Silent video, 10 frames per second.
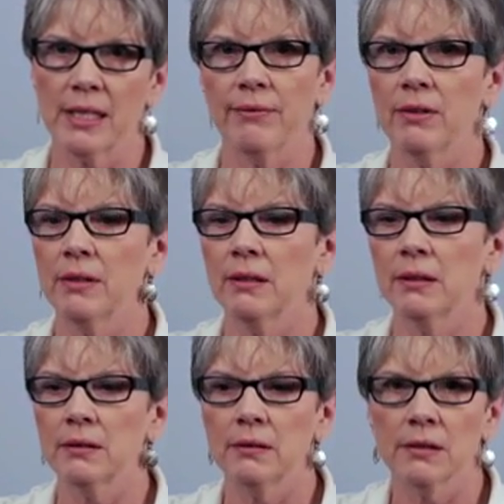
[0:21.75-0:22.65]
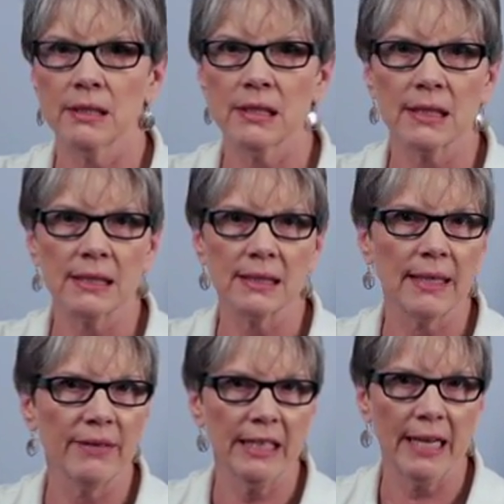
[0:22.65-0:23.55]
even the little 6,
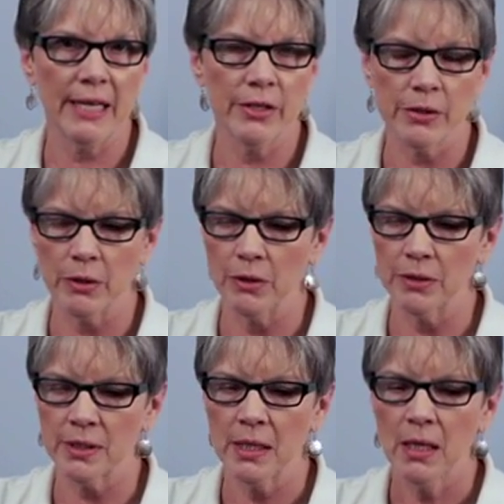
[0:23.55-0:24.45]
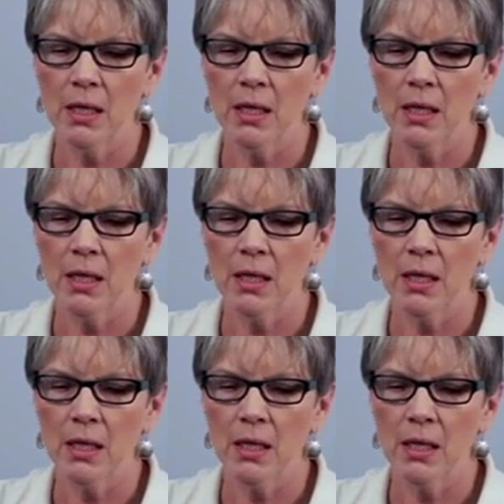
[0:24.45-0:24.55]
7, and 8-year-olds,